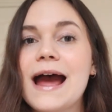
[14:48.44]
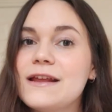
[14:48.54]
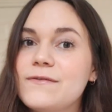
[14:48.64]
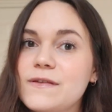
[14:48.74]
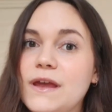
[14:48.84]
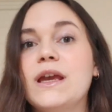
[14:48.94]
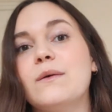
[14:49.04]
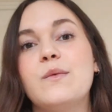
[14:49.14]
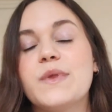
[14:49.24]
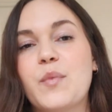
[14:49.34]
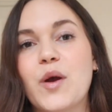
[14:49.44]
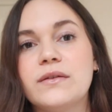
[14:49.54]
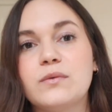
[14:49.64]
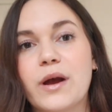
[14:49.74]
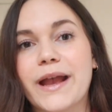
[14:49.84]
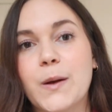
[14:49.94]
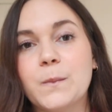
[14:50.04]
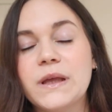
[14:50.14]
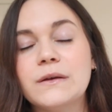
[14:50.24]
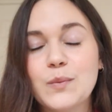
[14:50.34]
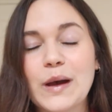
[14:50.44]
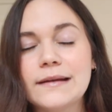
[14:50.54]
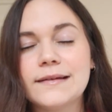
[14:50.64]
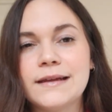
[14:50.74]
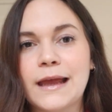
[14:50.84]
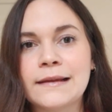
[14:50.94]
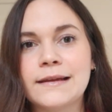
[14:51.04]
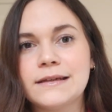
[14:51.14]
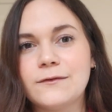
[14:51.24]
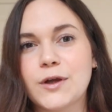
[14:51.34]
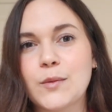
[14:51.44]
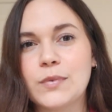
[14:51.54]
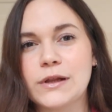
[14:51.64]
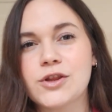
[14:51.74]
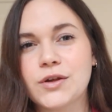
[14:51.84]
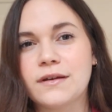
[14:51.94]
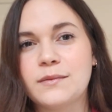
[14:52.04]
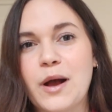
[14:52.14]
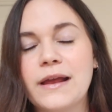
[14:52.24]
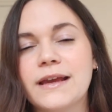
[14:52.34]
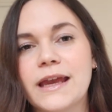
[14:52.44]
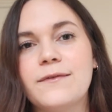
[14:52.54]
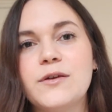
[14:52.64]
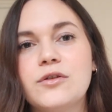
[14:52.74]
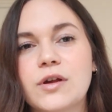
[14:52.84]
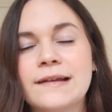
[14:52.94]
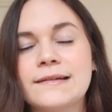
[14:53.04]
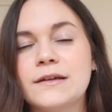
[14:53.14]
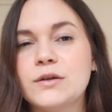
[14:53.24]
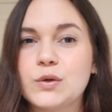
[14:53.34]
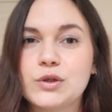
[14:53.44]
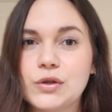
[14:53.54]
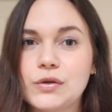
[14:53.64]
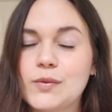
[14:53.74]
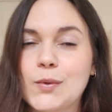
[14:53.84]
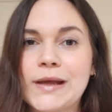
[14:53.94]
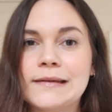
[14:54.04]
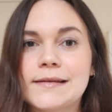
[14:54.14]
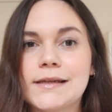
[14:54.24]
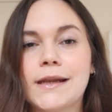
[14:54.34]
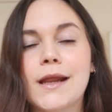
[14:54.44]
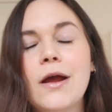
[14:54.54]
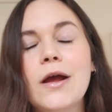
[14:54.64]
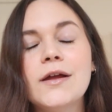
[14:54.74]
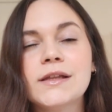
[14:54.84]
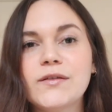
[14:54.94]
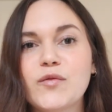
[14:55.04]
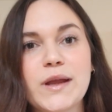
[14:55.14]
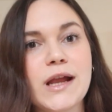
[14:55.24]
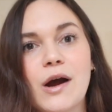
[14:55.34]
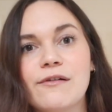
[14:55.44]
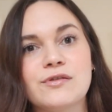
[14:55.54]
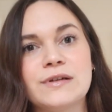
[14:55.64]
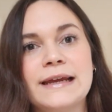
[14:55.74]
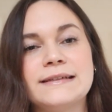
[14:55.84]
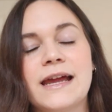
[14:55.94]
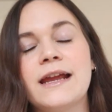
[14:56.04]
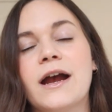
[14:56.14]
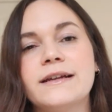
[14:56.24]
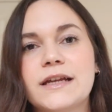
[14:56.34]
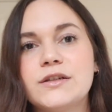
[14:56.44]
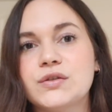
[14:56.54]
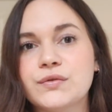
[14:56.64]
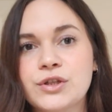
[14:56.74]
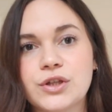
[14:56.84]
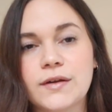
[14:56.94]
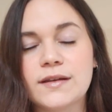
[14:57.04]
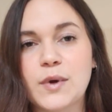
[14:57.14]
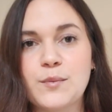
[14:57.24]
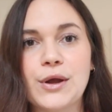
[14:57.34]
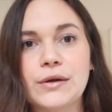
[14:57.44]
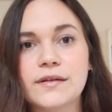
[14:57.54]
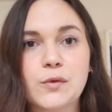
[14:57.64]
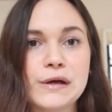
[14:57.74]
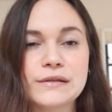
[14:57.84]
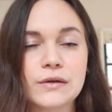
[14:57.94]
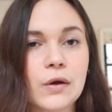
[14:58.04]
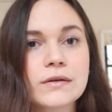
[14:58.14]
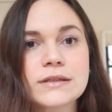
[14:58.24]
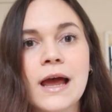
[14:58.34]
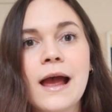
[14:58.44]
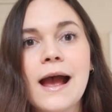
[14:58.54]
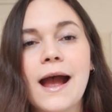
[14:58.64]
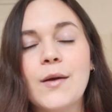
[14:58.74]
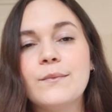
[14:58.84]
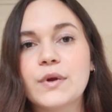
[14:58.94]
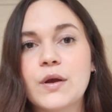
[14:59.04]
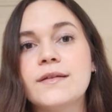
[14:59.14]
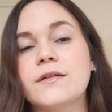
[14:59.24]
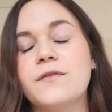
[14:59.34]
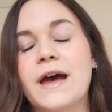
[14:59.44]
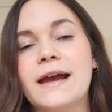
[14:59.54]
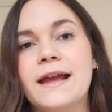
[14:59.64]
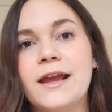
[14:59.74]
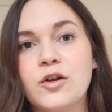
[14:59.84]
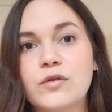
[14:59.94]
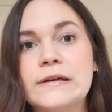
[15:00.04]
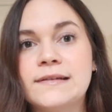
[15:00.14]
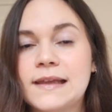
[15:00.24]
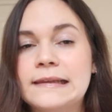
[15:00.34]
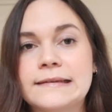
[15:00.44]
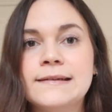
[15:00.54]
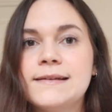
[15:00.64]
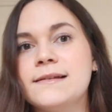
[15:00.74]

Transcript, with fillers: And if you then go in with a post-workout meal, you might see a significant blood sugar spike if you just did your usual insulin. So for me, after a leg day, I tend to reduce my bolus quite a lot um, because of that increased insulin